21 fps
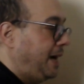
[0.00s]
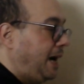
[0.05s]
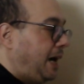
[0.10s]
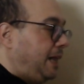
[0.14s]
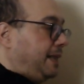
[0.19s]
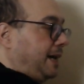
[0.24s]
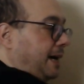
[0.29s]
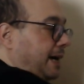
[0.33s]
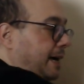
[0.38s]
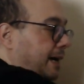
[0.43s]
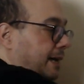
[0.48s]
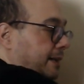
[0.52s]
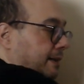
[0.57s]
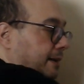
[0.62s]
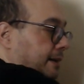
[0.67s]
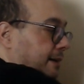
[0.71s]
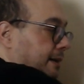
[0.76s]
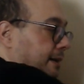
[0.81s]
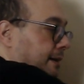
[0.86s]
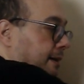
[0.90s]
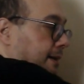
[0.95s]
the aldehyde
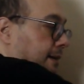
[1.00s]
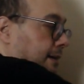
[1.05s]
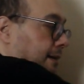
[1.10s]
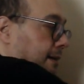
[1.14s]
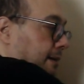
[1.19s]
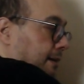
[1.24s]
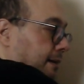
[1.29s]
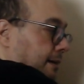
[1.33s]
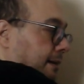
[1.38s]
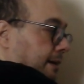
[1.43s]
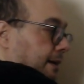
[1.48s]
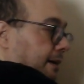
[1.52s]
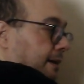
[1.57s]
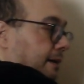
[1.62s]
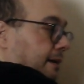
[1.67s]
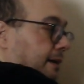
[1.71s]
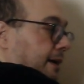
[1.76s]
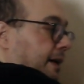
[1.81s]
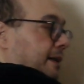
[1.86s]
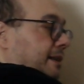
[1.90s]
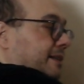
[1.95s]

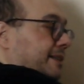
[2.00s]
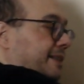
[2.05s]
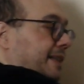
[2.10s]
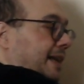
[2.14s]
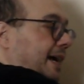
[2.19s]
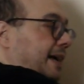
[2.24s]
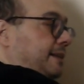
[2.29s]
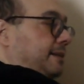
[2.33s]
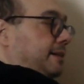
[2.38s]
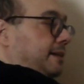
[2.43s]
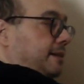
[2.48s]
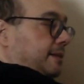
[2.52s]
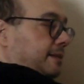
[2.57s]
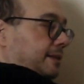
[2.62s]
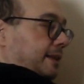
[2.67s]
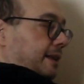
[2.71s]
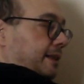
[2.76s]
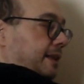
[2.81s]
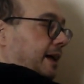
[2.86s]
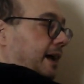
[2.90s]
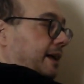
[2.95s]
inside
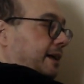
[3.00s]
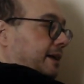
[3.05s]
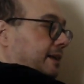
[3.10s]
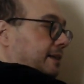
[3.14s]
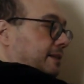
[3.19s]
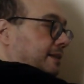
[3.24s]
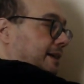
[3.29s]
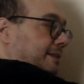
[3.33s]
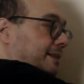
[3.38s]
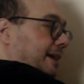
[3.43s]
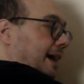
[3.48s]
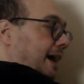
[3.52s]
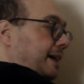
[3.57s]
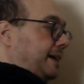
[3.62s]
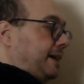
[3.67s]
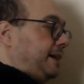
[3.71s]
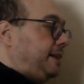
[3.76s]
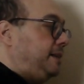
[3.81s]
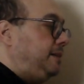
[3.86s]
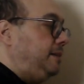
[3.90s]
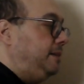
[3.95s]
the
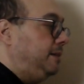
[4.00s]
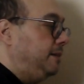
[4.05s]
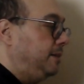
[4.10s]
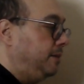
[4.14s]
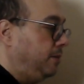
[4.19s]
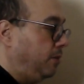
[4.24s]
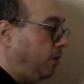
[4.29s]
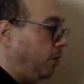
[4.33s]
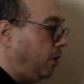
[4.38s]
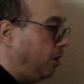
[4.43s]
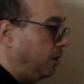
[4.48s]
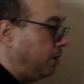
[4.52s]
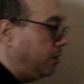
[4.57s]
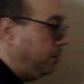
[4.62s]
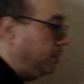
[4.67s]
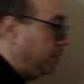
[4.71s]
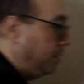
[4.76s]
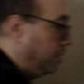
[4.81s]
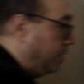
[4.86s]
diene, or